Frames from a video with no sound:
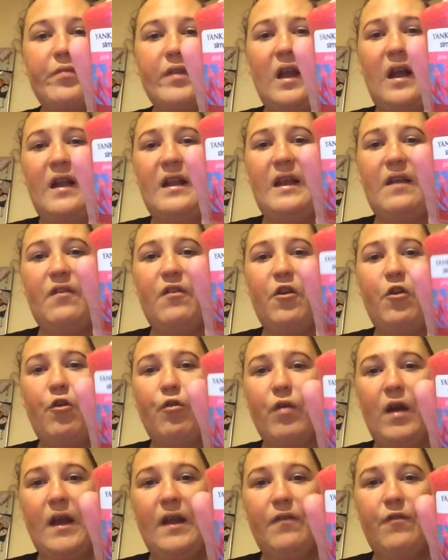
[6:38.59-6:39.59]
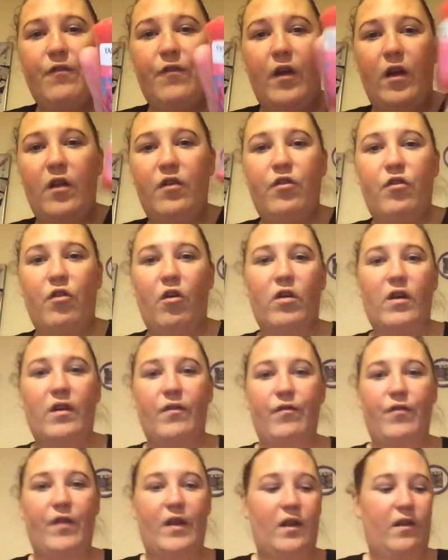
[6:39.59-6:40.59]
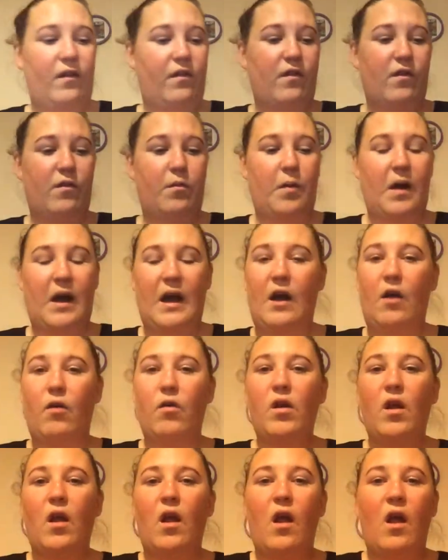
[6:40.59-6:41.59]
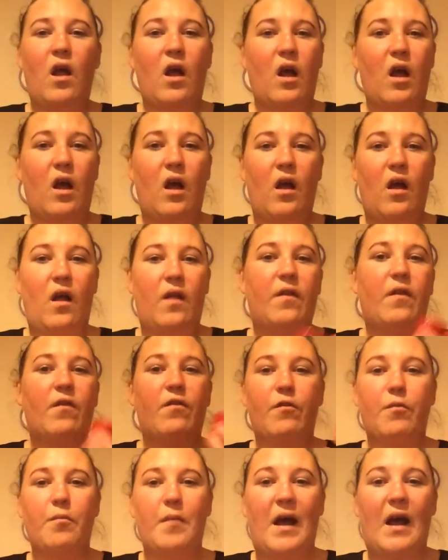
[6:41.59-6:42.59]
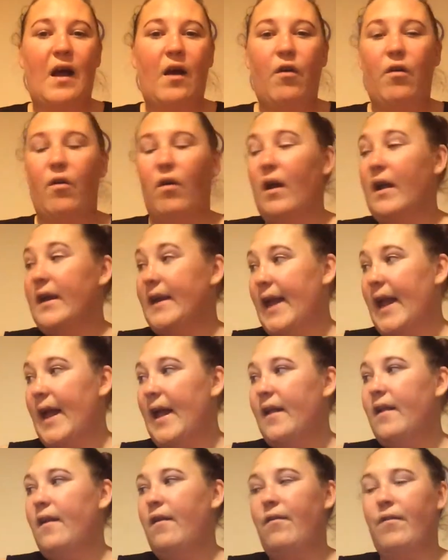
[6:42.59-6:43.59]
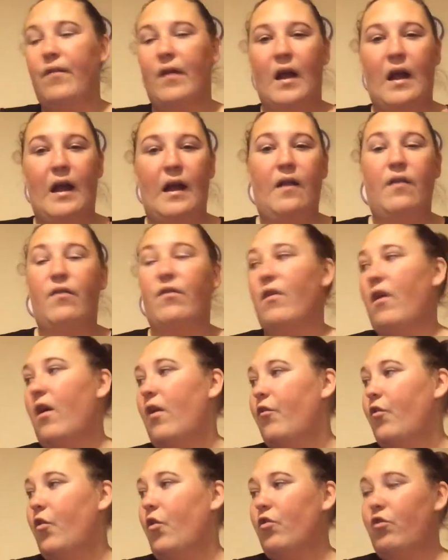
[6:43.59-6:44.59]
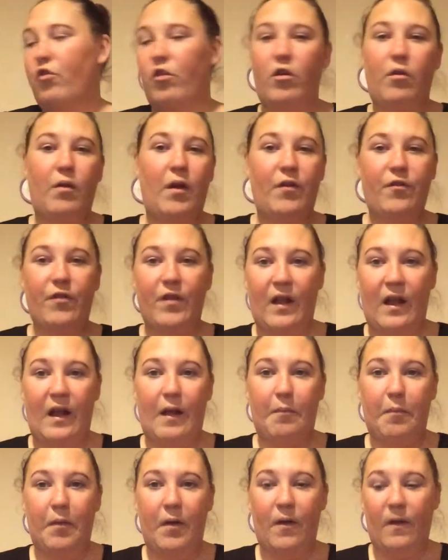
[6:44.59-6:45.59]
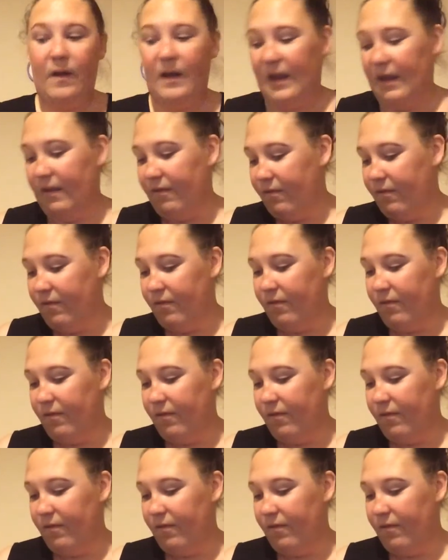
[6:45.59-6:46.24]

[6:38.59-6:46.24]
And these are great for stocking fillers as well. The smell, again, as I've got 2 over there burning.